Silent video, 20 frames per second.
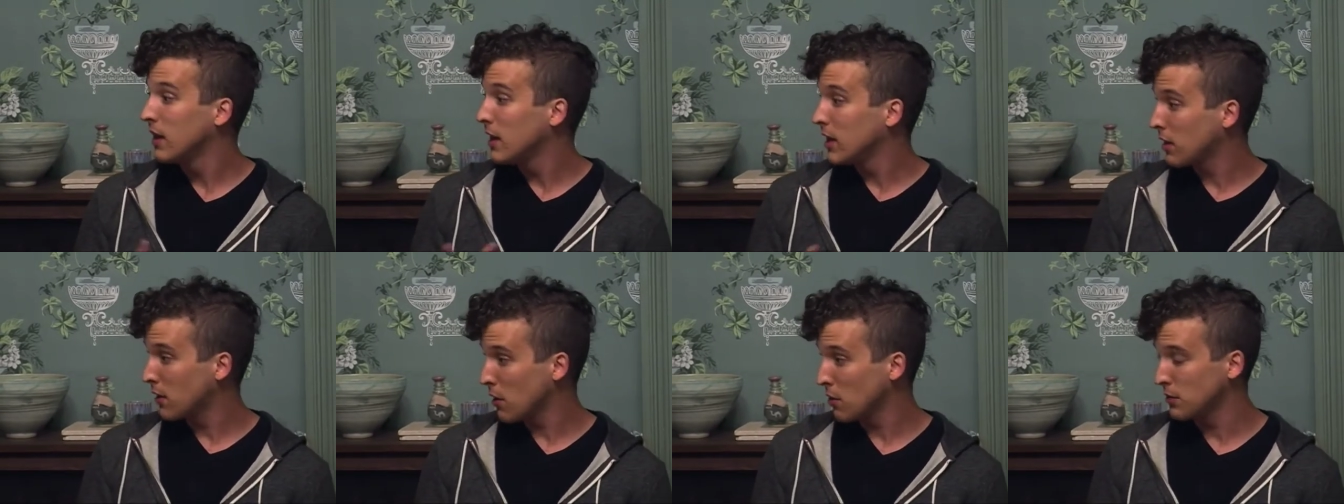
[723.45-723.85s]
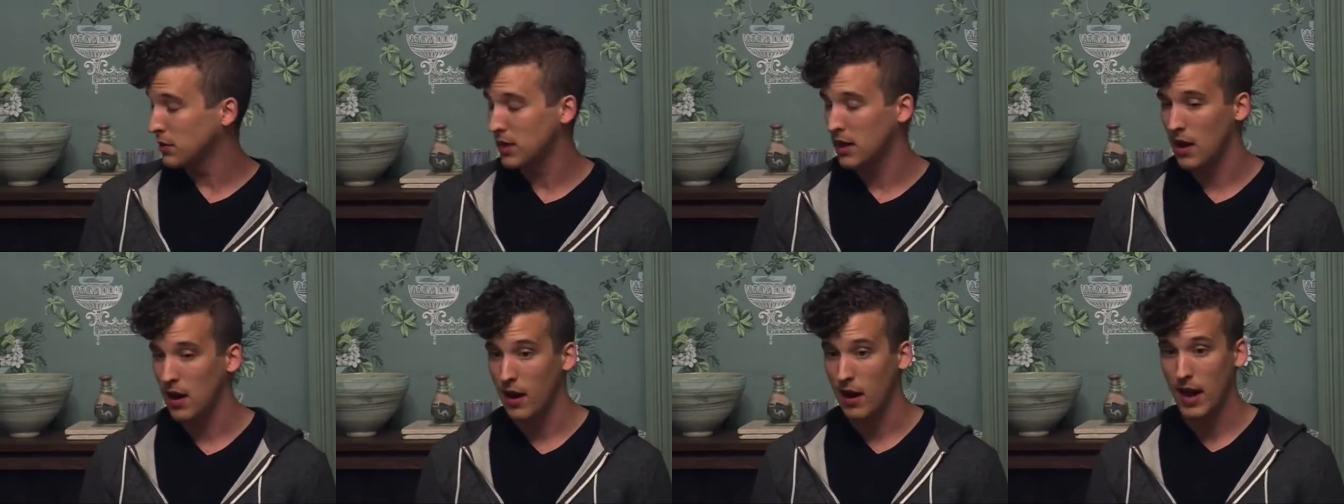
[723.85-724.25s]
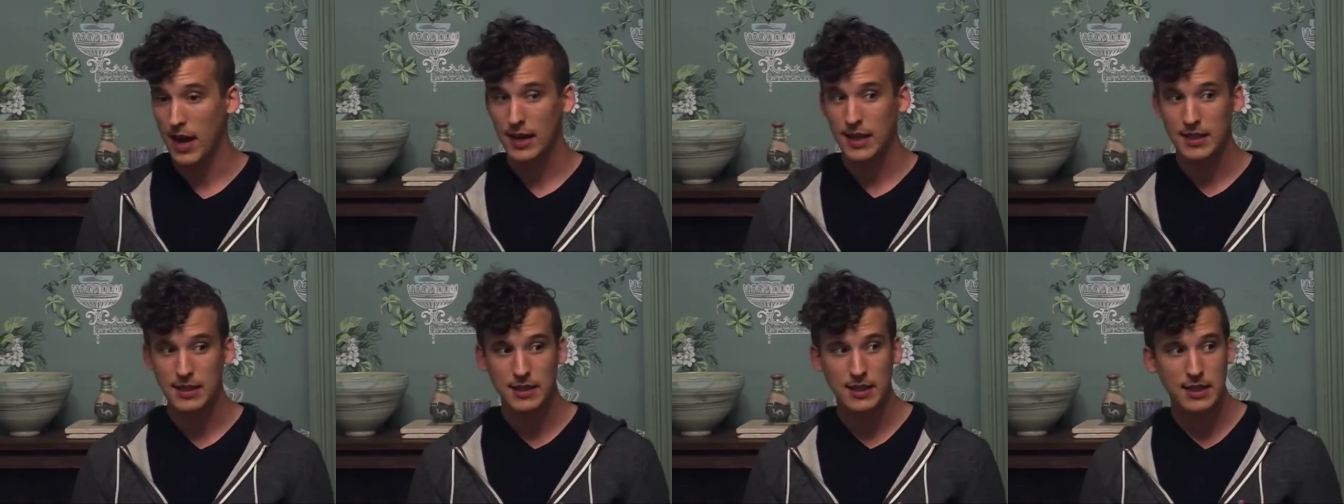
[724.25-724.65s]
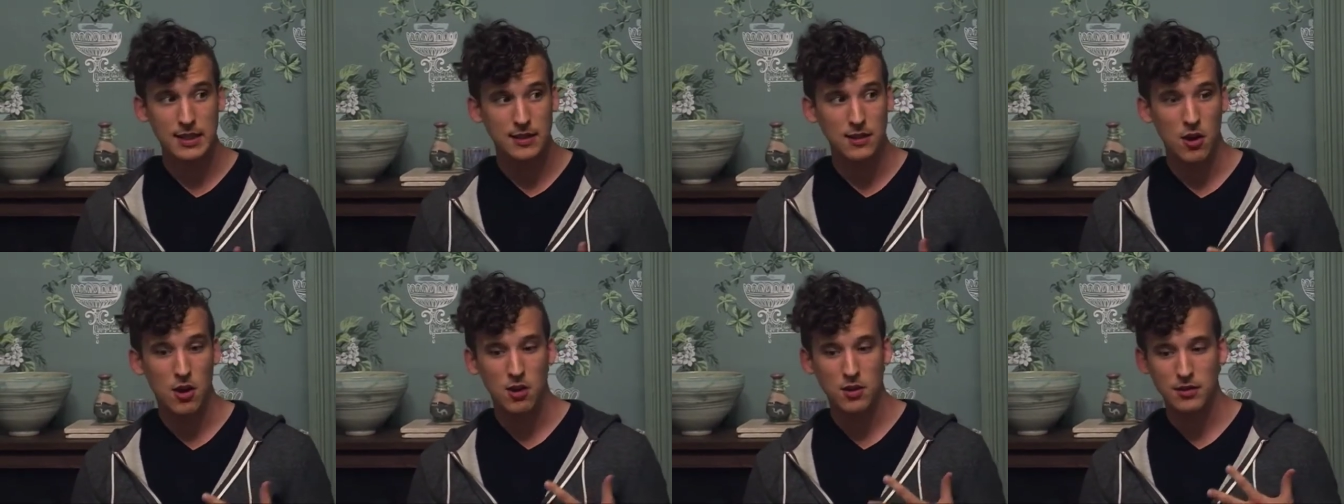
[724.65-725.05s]
He goes there and he
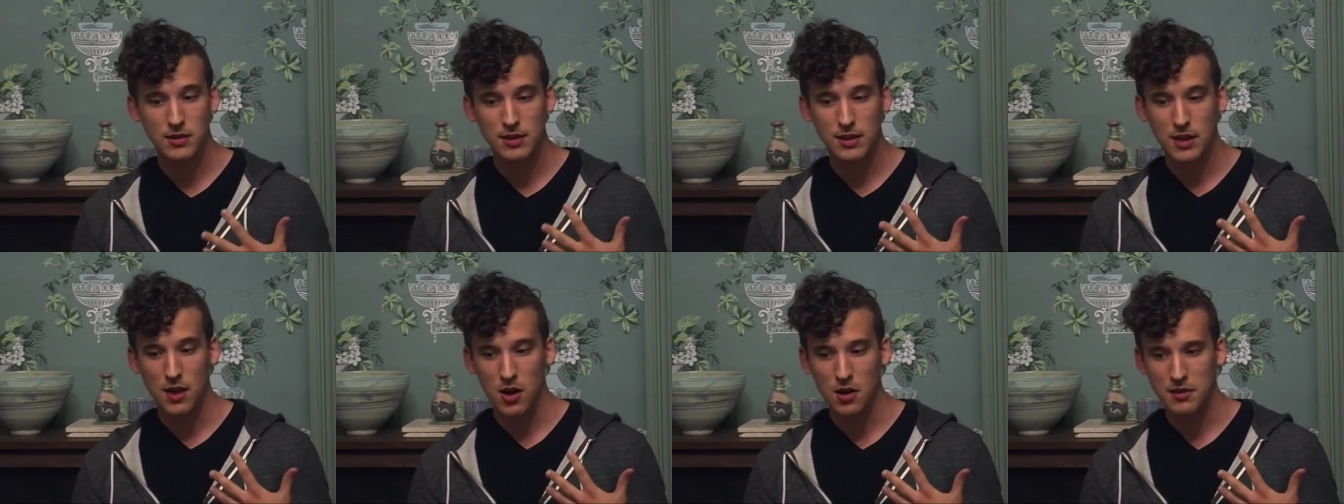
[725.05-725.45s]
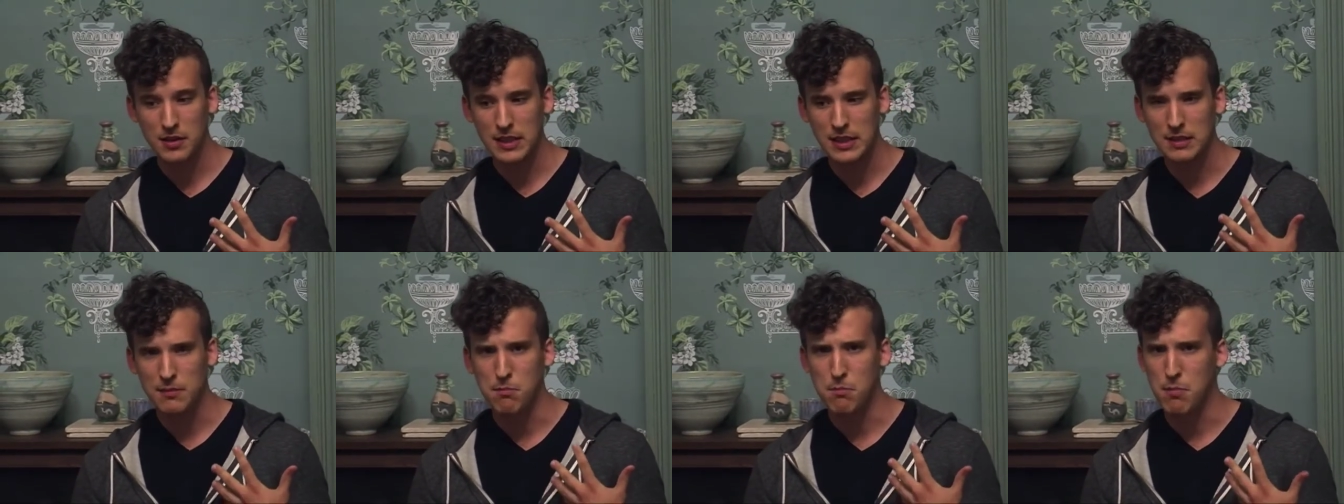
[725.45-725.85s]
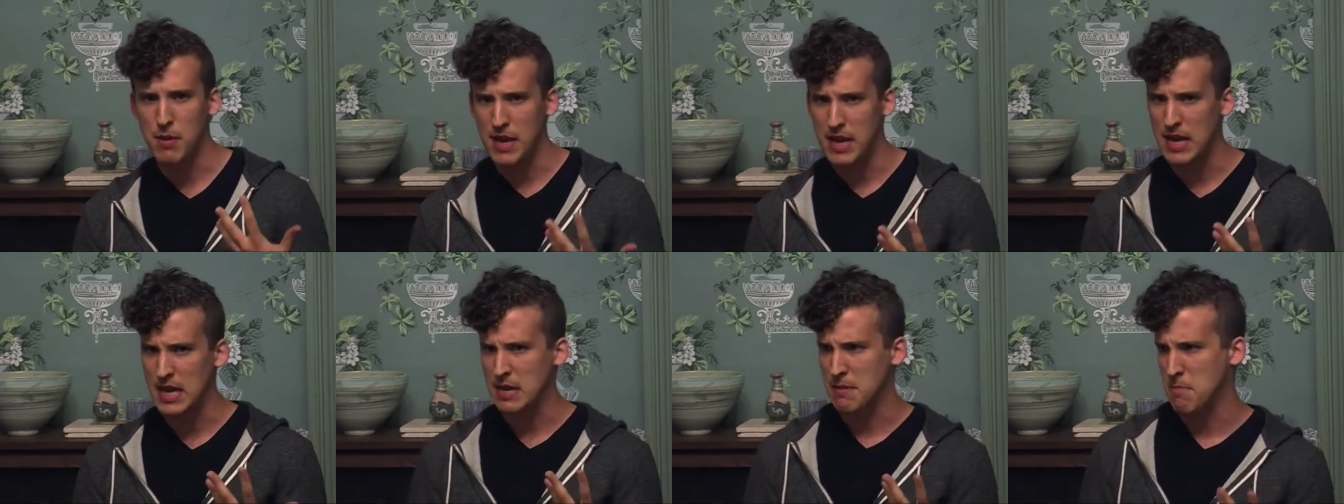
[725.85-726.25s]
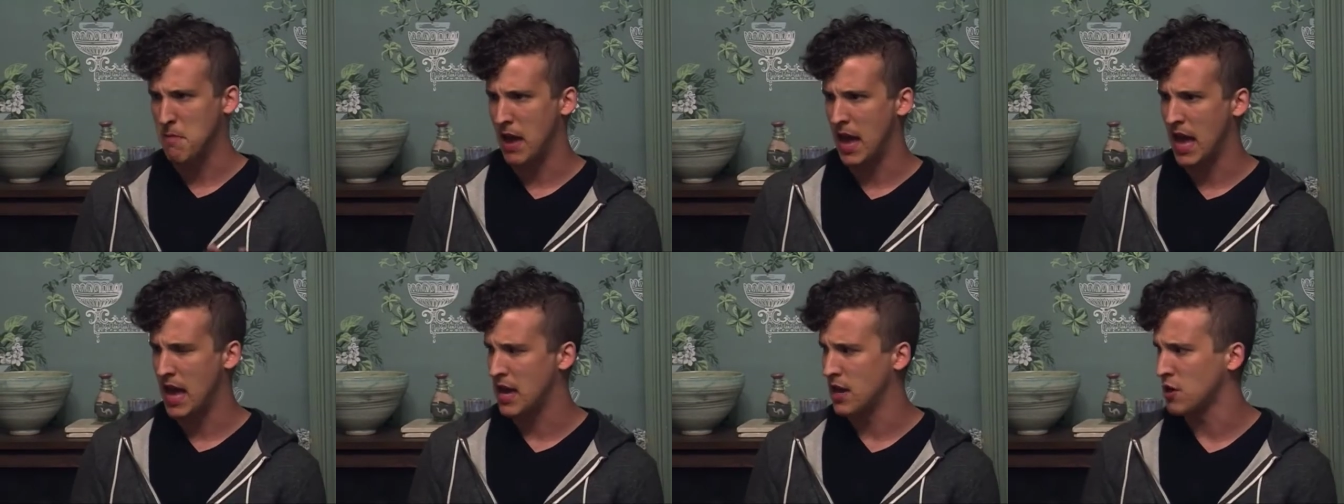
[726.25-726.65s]
sees all, all these big
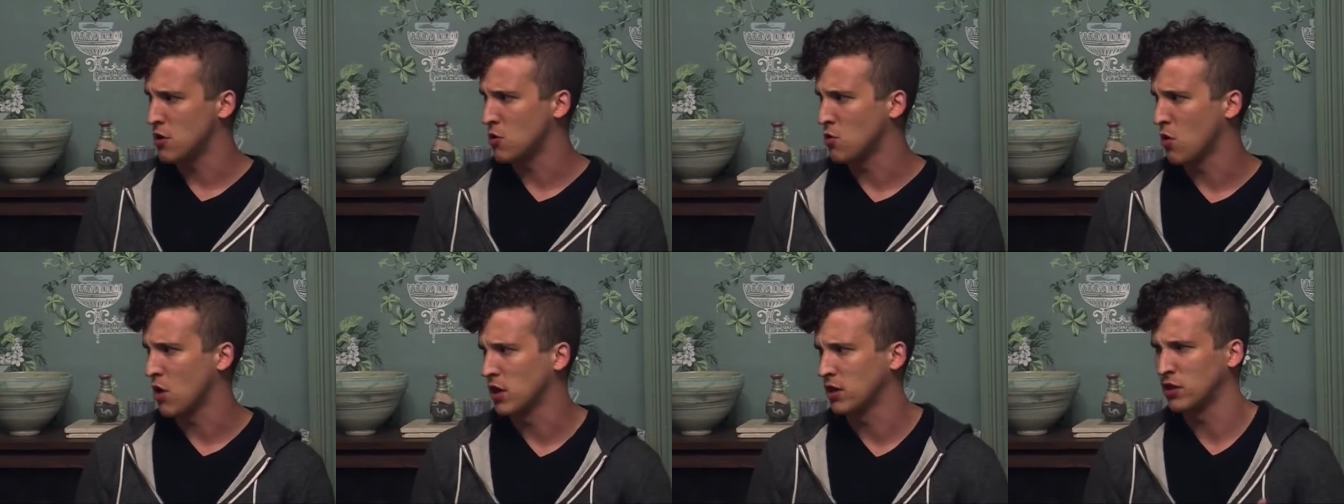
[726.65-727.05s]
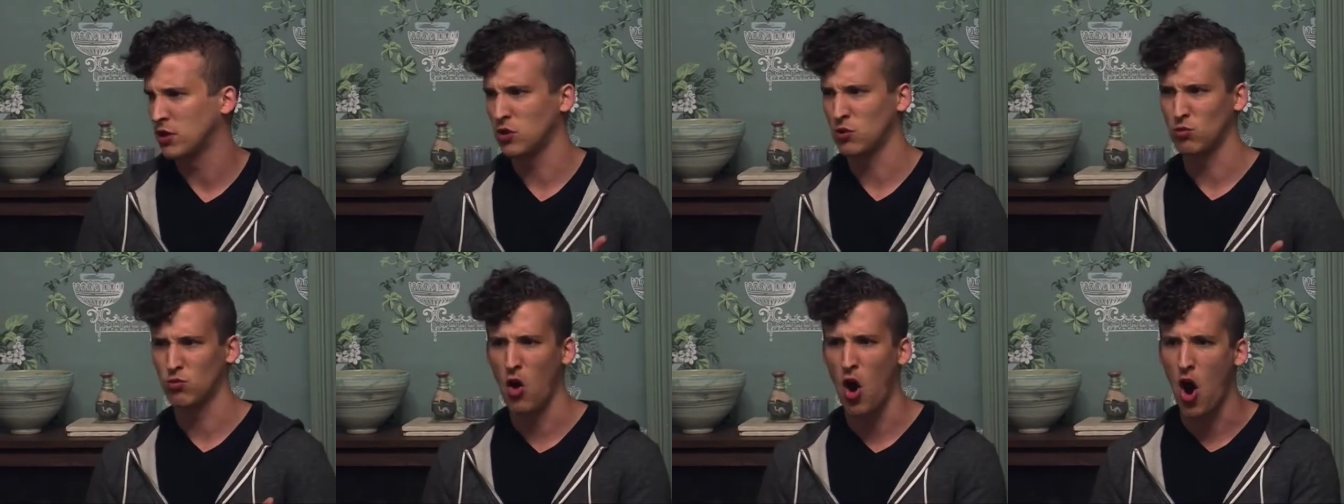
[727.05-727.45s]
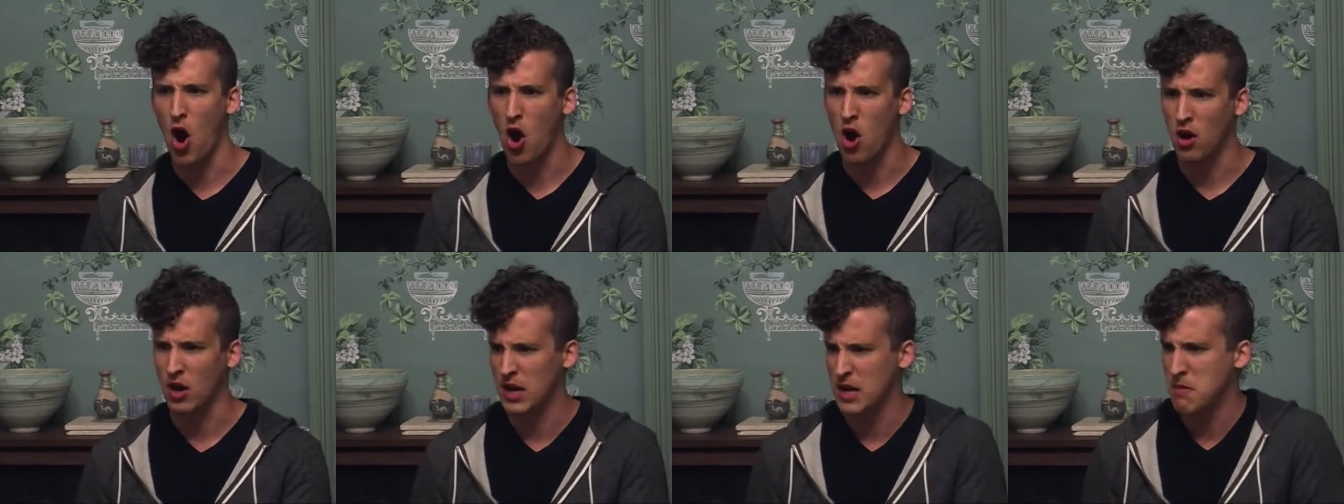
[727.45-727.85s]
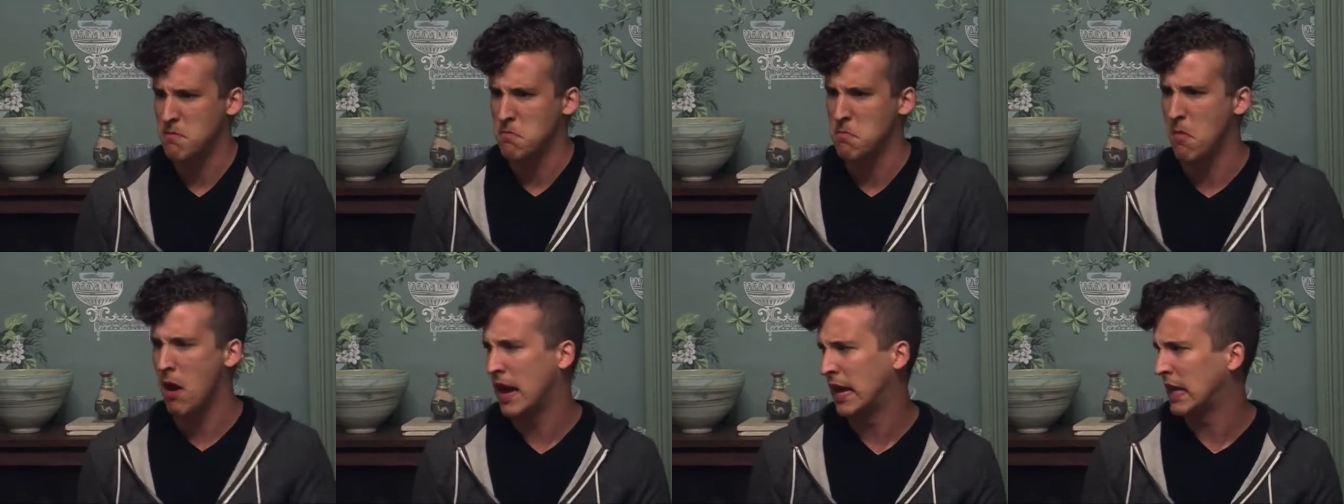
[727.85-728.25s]
men who are strong
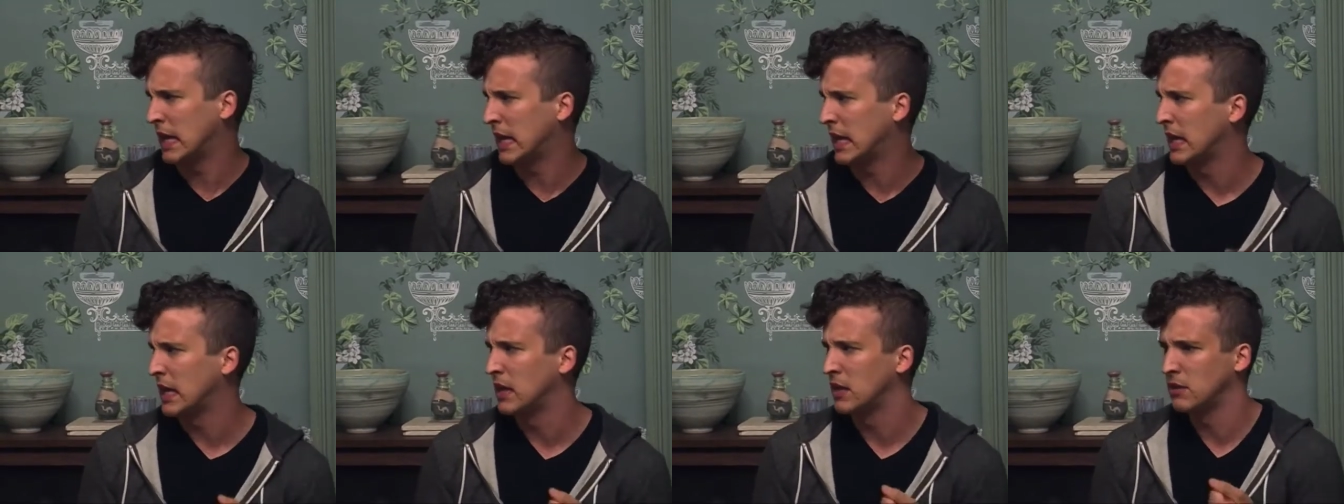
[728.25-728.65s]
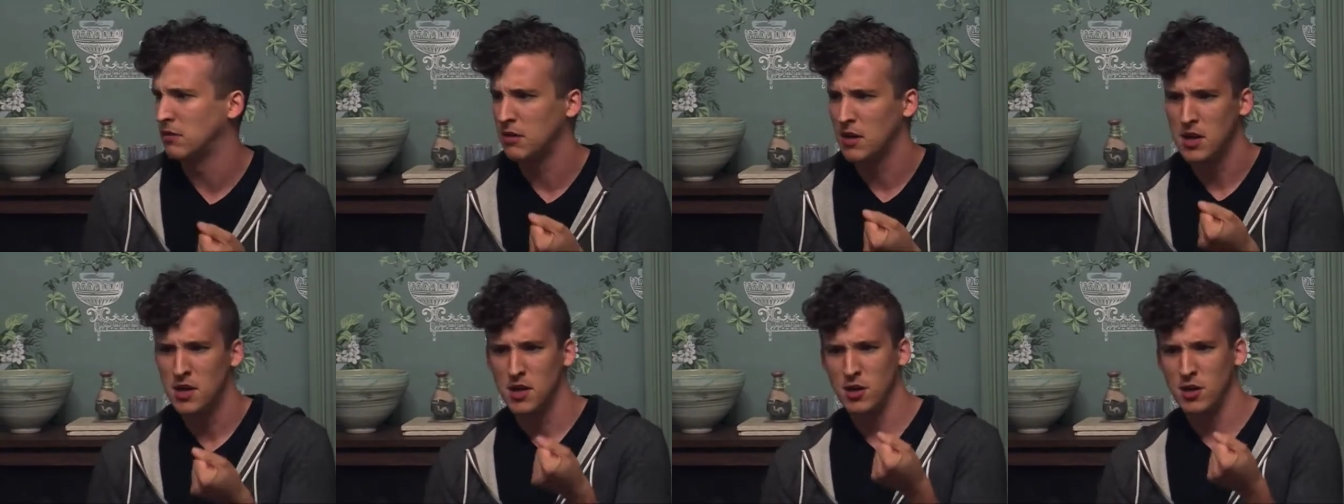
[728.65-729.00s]
and mighty and